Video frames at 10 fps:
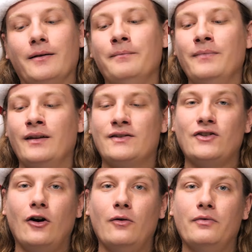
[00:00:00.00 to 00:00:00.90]
it.
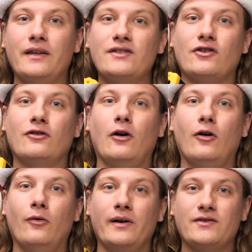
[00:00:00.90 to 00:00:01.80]
So these are
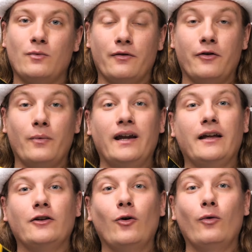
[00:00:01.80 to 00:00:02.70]
always worth their weight
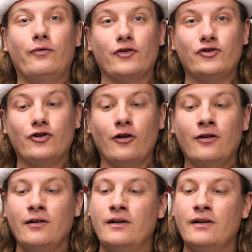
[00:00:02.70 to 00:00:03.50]
in gold for sure.